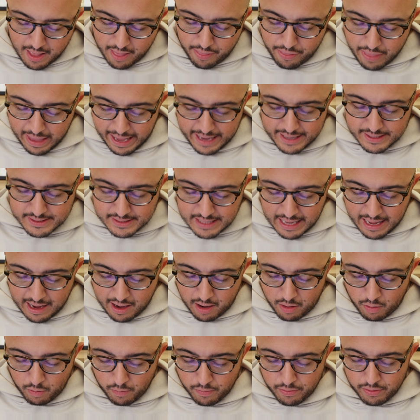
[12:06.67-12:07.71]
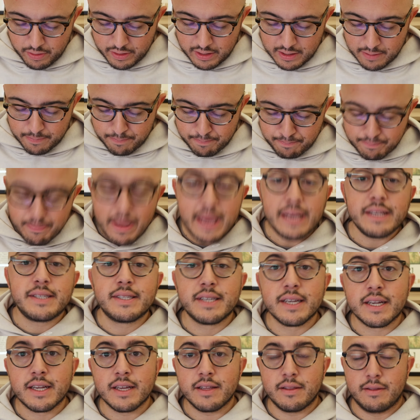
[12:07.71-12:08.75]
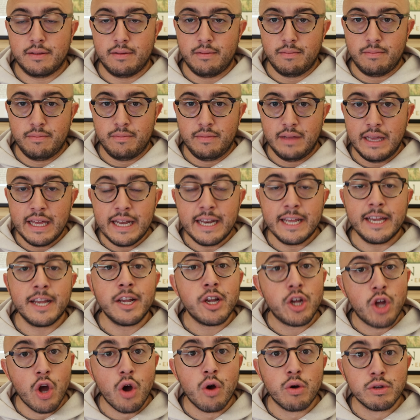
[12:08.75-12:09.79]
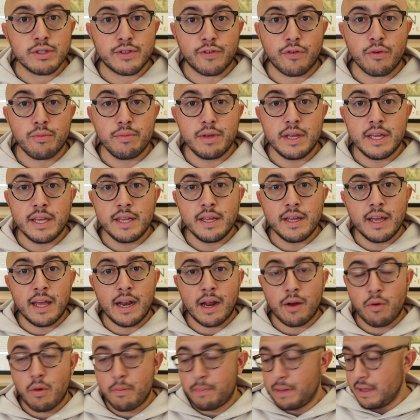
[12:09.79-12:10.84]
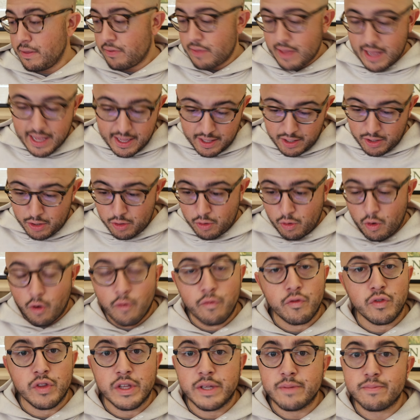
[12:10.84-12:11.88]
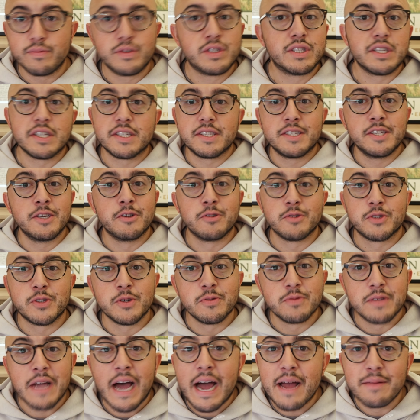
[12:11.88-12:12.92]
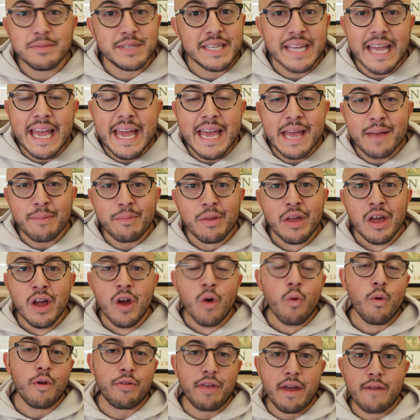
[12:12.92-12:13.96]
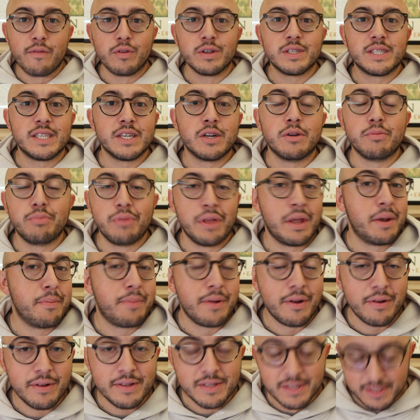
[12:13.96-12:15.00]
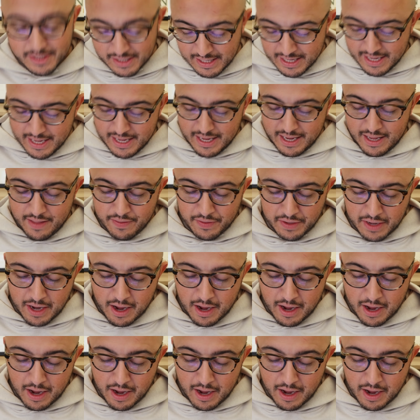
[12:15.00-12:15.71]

That is how the basic inning goes for me, and I repeat that, hopefully 60 or so times a game with every single plate appearance in the